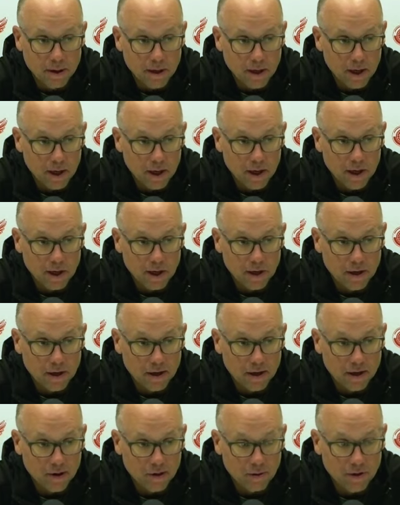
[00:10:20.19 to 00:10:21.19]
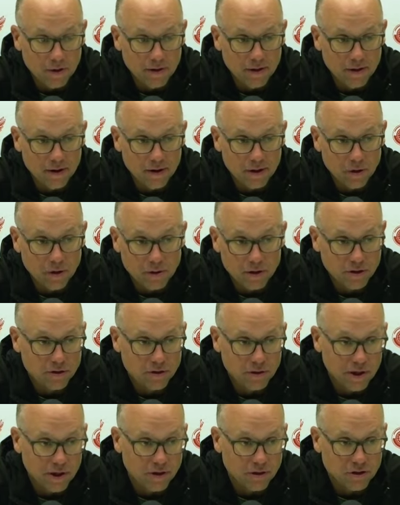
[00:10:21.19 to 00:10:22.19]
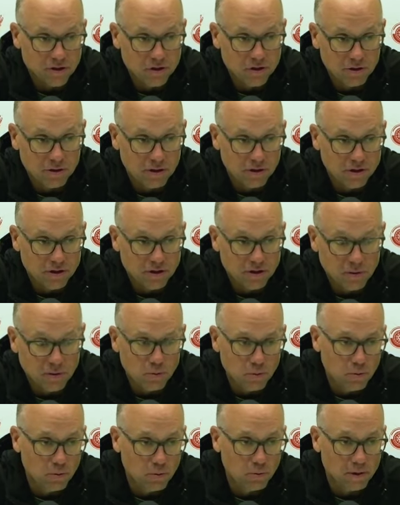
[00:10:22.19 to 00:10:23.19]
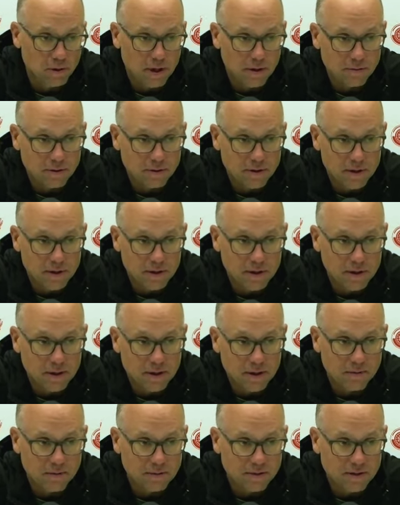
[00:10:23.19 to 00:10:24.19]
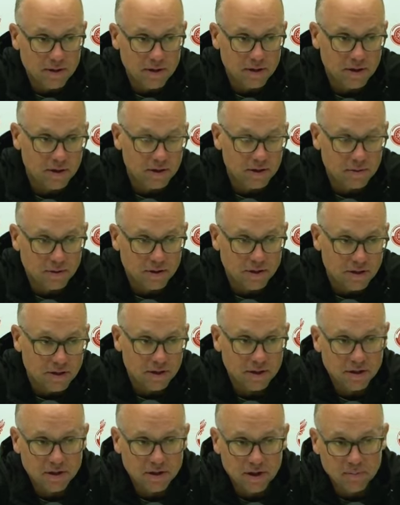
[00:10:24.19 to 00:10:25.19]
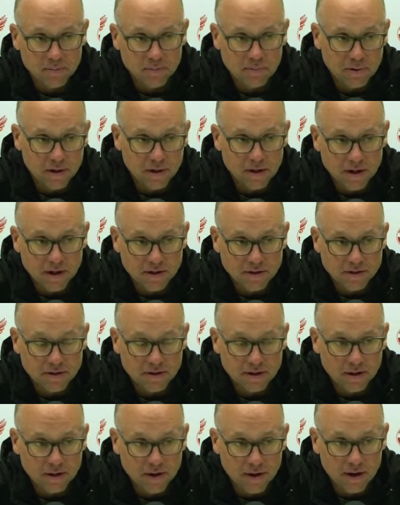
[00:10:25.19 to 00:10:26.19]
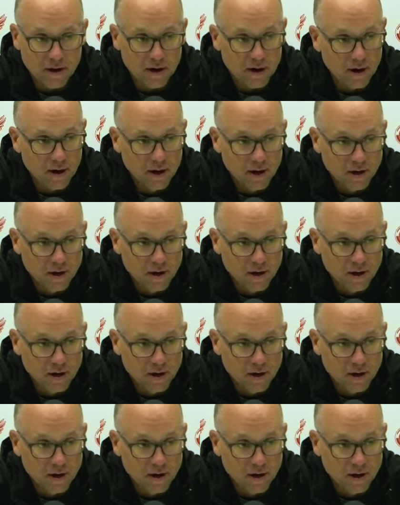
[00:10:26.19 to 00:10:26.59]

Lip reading: And, you know, I think you can try to search and say, oh, that was a, you know, he did a pretty nice thing there.